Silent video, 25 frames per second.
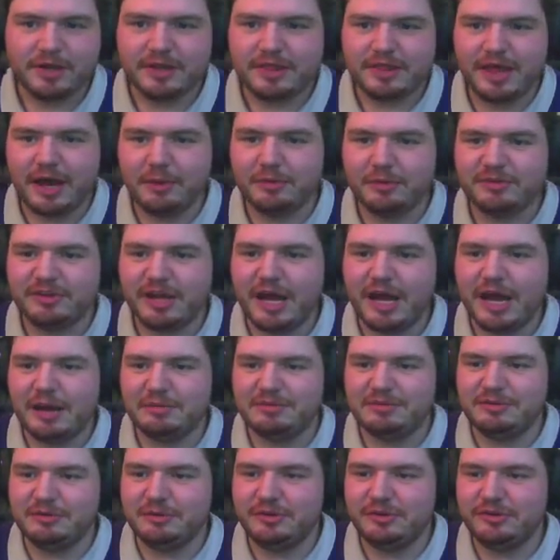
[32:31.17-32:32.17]
That was
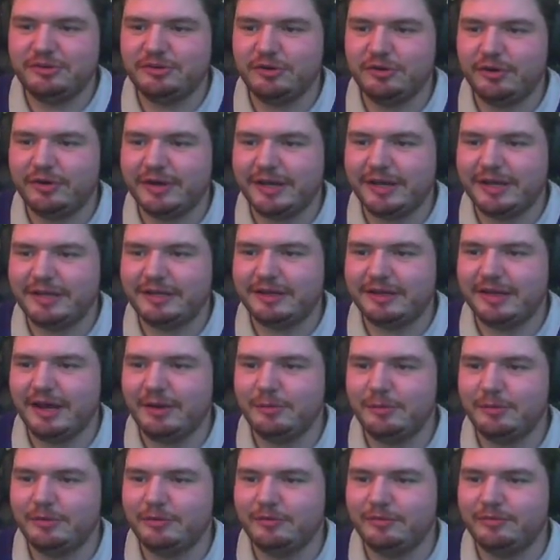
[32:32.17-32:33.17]
absolutely shocking.
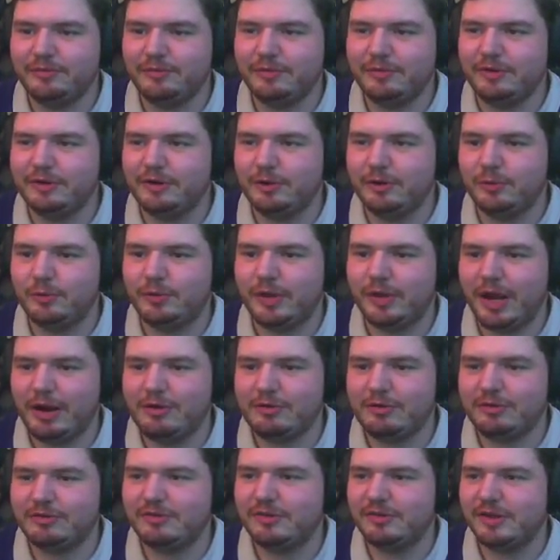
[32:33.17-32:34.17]
That would have, you know,
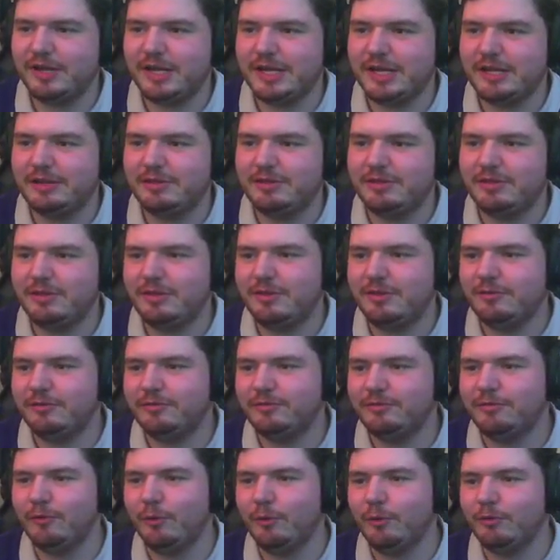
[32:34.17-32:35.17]
guaranteed a
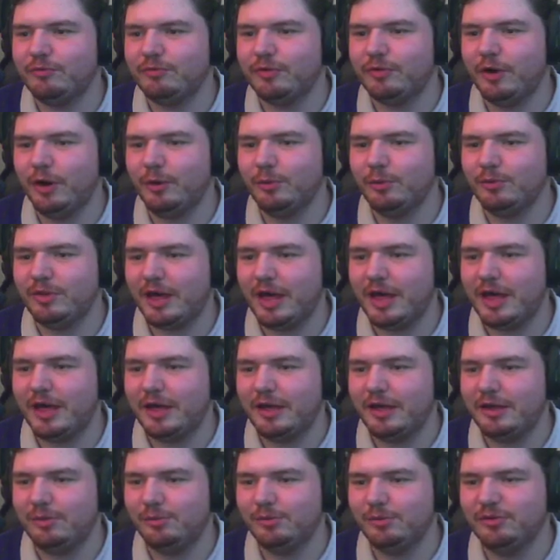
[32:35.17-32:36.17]
fourth goal
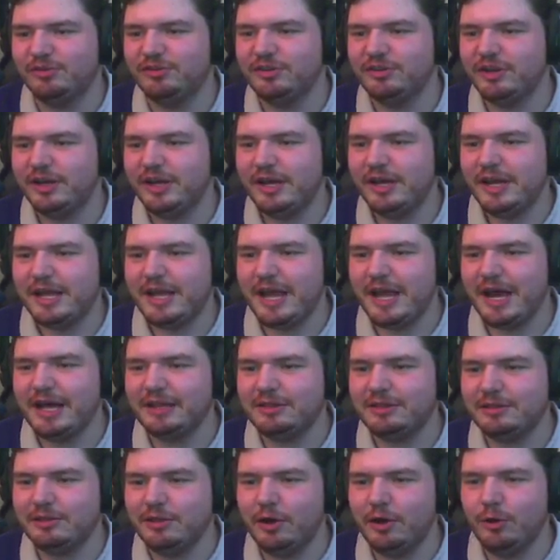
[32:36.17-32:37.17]
there. He
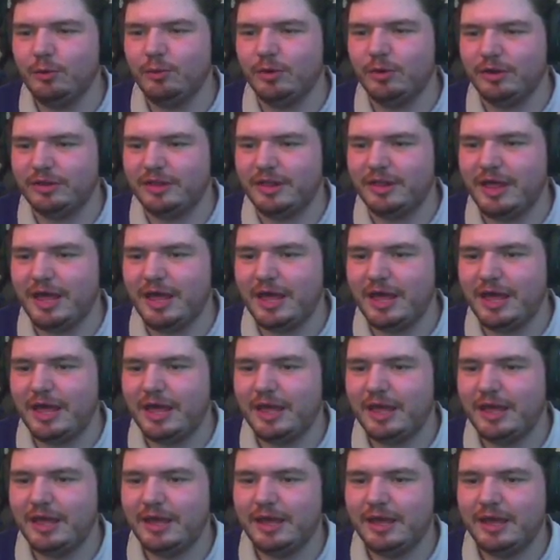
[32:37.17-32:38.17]
had no one
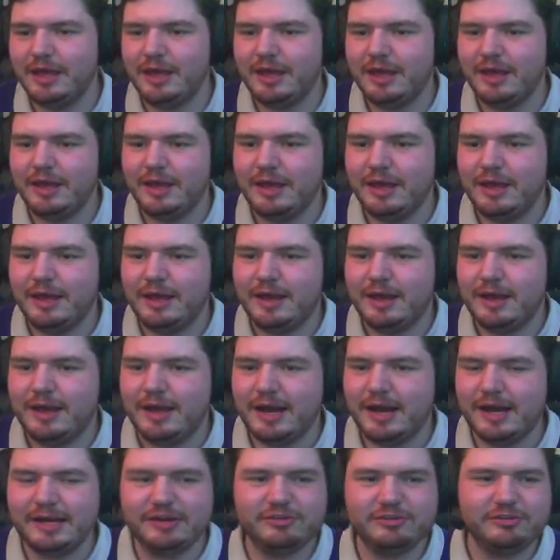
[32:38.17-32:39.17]
there,
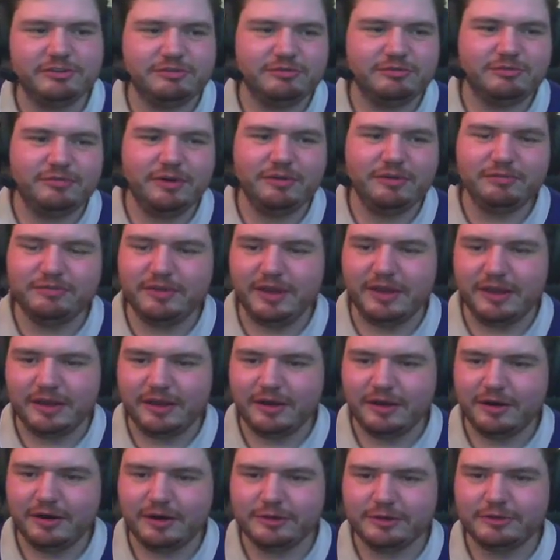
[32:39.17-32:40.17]
and he's just fluffed it.
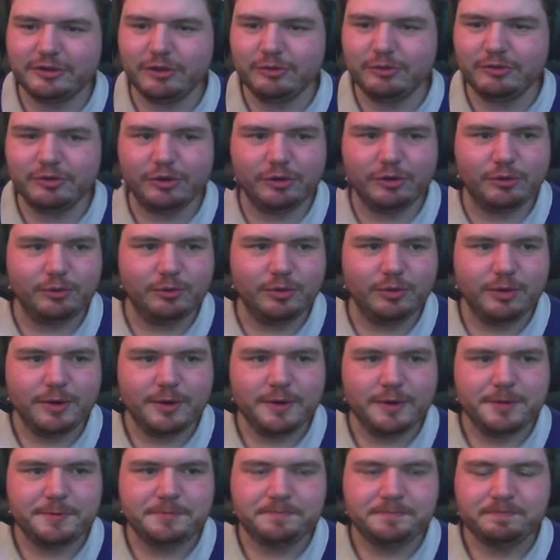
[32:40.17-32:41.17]
I don't know
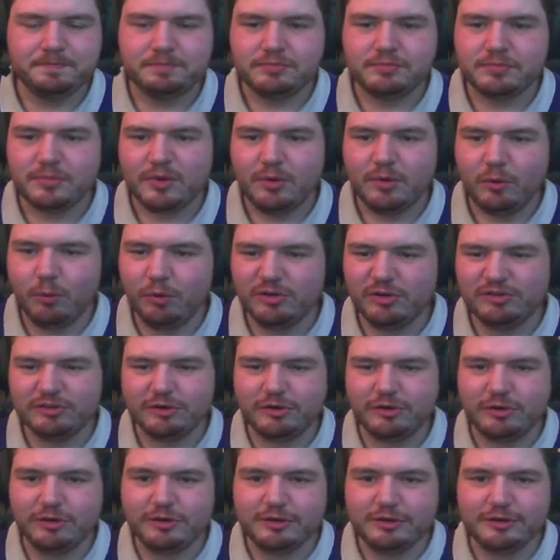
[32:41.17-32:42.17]
what's
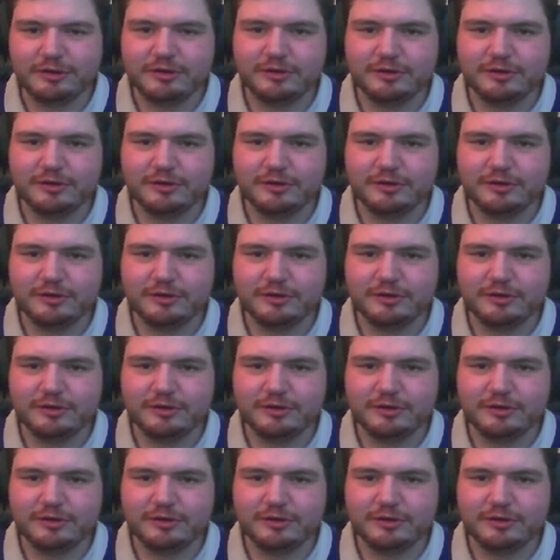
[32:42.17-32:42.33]
gone on.